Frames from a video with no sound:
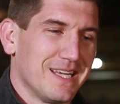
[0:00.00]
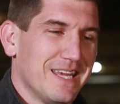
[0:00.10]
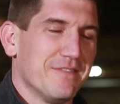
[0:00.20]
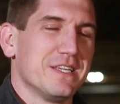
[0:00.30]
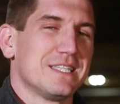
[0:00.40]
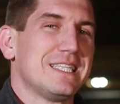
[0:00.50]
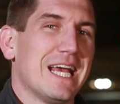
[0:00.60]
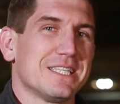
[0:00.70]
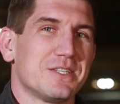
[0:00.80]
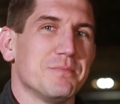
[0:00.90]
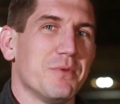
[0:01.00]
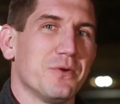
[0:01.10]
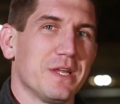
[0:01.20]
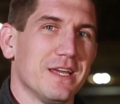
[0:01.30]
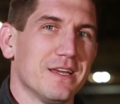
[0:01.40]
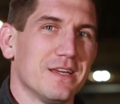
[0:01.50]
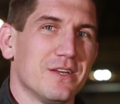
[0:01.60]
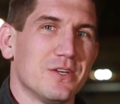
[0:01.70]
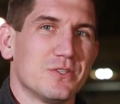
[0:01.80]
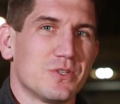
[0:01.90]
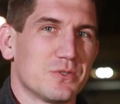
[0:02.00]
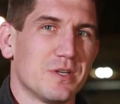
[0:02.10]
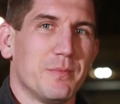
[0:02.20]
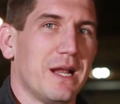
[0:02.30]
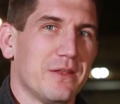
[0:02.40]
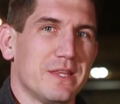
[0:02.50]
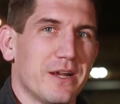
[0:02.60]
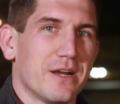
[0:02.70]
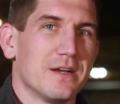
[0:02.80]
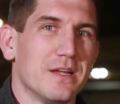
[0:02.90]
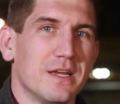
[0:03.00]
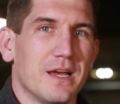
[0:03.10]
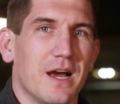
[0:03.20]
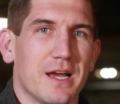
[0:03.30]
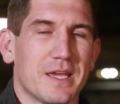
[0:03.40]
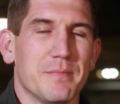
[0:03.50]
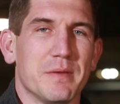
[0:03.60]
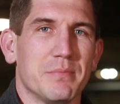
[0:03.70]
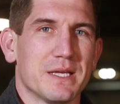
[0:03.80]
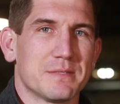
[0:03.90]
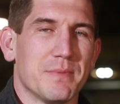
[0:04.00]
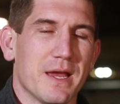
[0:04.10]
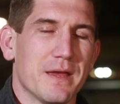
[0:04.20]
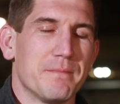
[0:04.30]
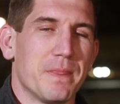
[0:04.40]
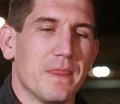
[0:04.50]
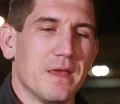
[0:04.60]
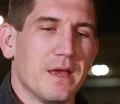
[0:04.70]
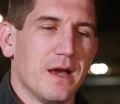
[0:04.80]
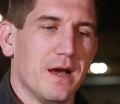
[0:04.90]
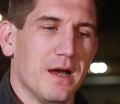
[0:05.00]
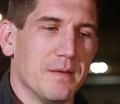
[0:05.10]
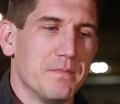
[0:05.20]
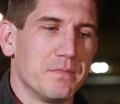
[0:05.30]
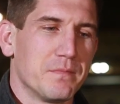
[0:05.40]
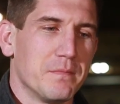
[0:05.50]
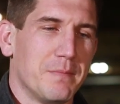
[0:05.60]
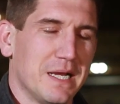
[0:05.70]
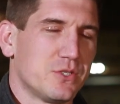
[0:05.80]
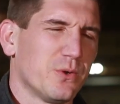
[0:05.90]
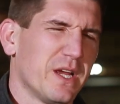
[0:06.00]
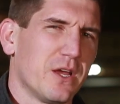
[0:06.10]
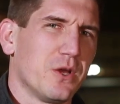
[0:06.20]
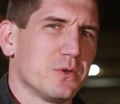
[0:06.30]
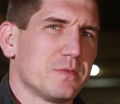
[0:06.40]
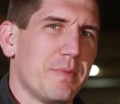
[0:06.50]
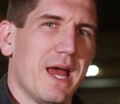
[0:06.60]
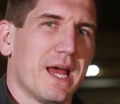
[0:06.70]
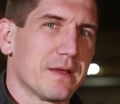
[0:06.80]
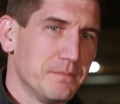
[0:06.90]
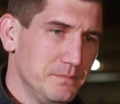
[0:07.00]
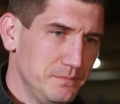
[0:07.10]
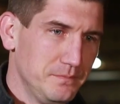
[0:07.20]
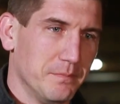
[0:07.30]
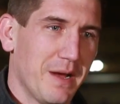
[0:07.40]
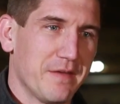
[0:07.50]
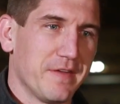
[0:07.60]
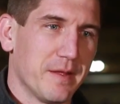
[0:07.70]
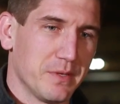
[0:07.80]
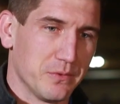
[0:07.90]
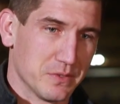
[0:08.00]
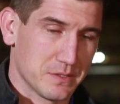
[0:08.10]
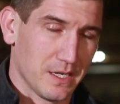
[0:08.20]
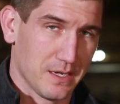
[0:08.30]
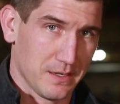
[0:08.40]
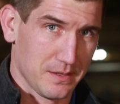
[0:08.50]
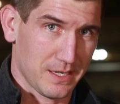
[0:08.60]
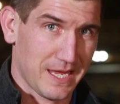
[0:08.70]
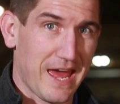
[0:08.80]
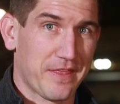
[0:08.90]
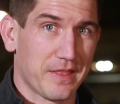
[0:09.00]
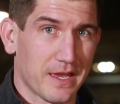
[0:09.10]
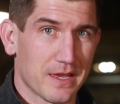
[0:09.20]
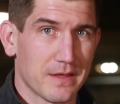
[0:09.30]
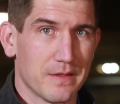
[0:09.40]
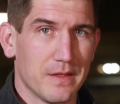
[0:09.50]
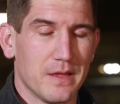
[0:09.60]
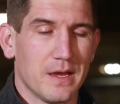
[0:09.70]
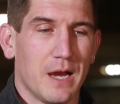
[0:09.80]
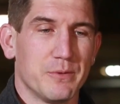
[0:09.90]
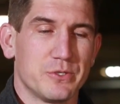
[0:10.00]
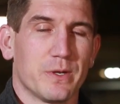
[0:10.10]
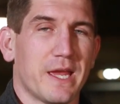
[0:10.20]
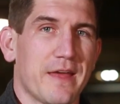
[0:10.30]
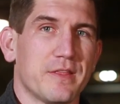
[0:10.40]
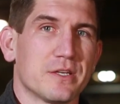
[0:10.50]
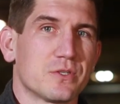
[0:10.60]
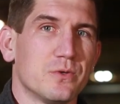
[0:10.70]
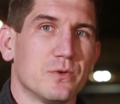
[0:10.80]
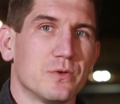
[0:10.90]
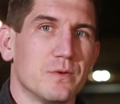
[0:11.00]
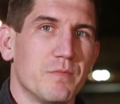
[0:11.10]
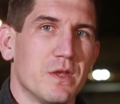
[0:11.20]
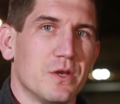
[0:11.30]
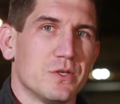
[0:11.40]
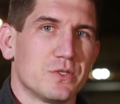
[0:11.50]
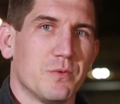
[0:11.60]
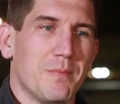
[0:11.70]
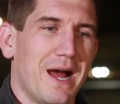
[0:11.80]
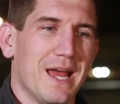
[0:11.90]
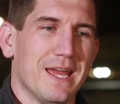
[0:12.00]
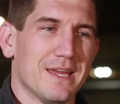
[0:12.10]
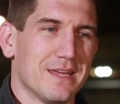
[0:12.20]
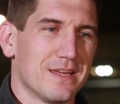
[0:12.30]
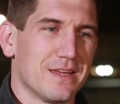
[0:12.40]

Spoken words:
give this testimony so someone out there can be blessed by it. My story goes back, my family was Catholic. I went to a Catholic school. So my